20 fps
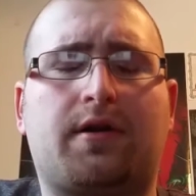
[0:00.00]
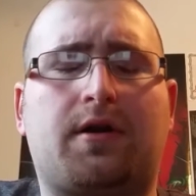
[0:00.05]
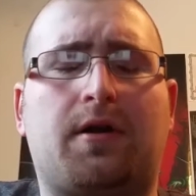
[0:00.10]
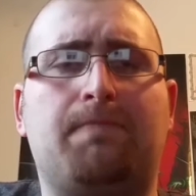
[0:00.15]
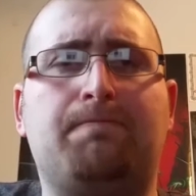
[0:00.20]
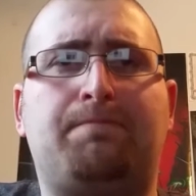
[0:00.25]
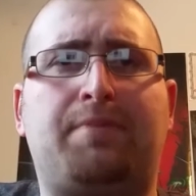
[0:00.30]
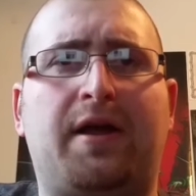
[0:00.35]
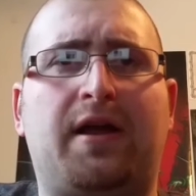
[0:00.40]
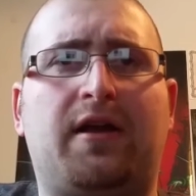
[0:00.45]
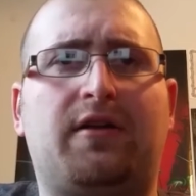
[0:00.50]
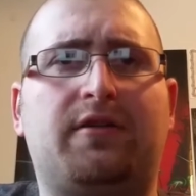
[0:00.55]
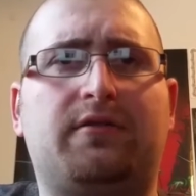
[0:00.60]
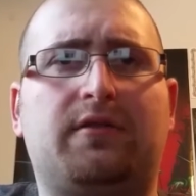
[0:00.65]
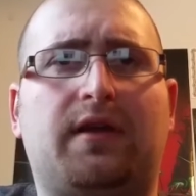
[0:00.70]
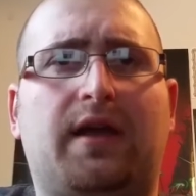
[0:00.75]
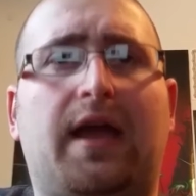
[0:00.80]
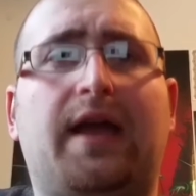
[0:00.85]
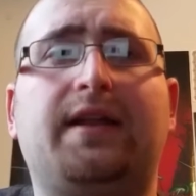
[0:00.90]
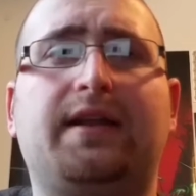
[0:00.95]

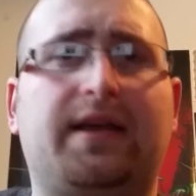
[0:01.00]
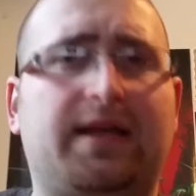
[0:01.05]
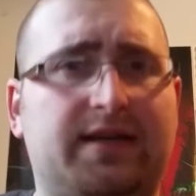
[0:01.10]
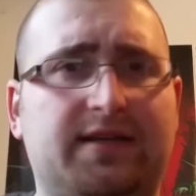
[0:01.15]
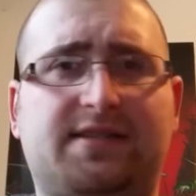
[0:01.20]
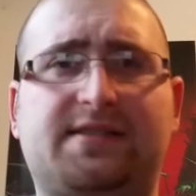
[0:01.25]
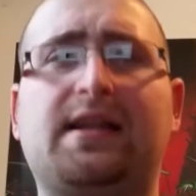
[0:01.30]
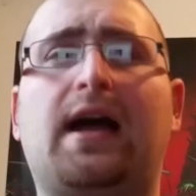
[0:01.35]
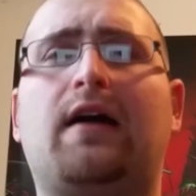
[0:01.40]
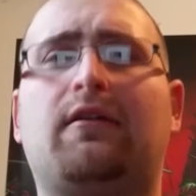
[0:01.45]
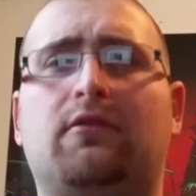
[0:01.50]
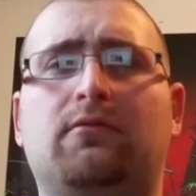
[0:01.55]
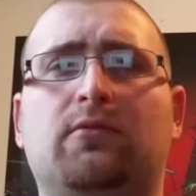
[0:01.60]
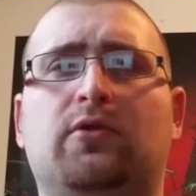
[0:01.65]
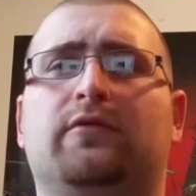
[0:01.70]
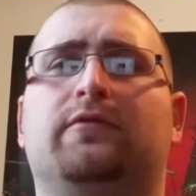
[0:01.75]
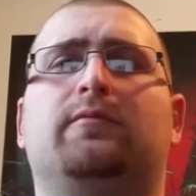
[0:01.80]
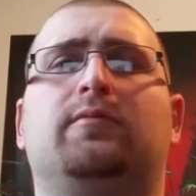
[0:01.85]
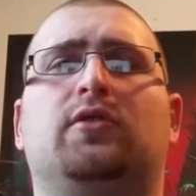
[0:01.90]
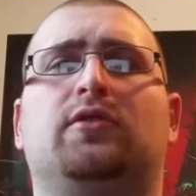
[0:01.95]
And it's not
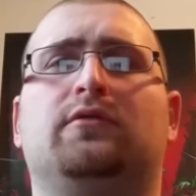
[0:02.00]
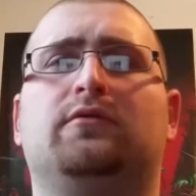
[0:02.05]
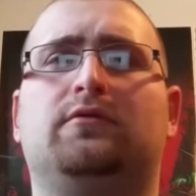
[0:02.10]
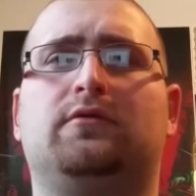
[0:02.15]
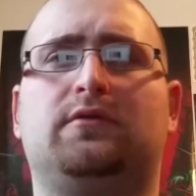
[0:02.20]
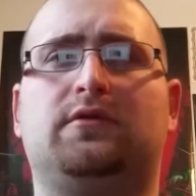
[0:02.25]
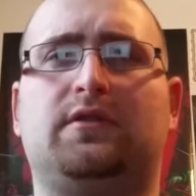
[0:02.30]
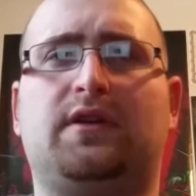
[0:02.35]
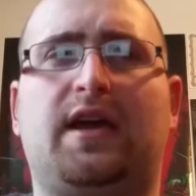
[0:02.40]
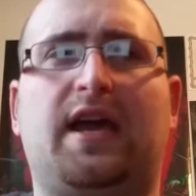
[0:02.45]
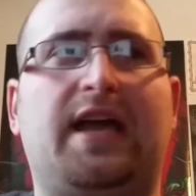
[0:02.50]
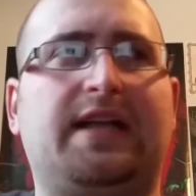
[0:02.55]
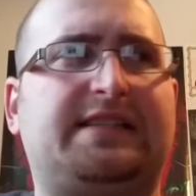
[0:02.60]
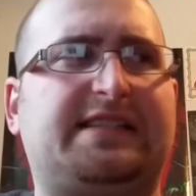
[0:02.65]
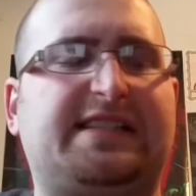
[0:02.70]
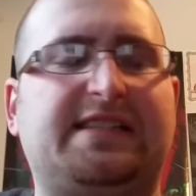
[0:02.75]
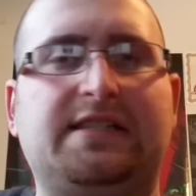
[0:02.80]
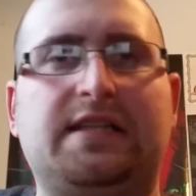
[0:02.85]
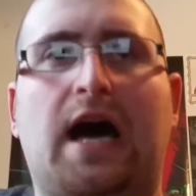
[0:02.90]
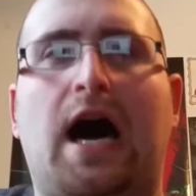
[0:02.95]
removable.
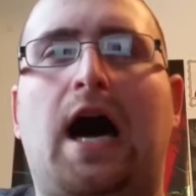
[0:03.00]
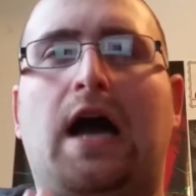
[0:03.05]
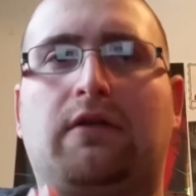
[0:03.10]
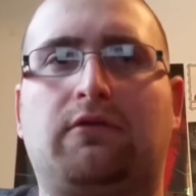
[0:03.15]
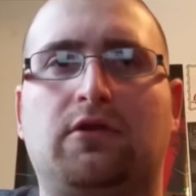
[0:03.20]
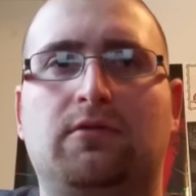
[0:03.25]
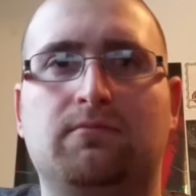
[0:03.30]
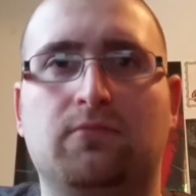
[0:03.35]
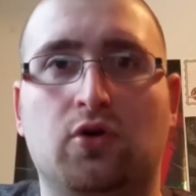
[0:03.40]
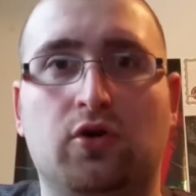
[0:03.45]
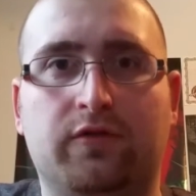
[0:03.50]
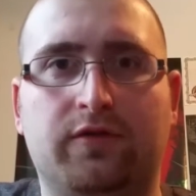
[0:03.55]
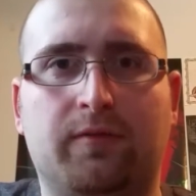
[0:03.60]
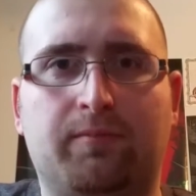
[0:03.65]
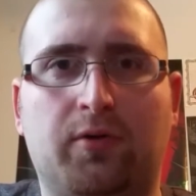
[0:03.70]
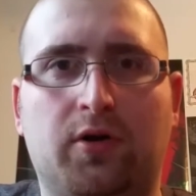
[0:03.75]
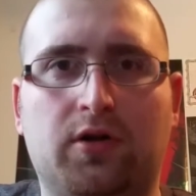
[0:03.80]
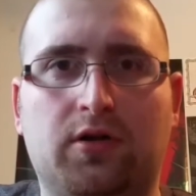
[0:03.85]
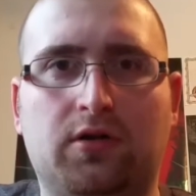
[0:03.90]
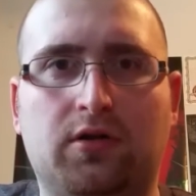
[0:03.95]
It's not
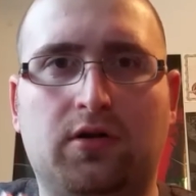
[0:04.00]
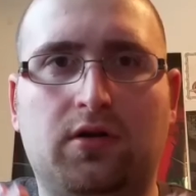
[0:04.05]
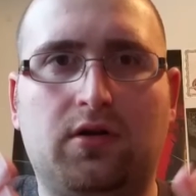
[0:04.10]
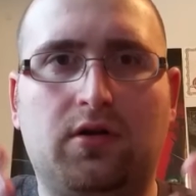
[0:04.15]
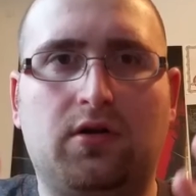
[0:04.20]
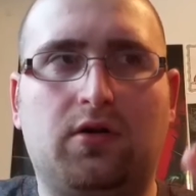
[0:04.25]
removable.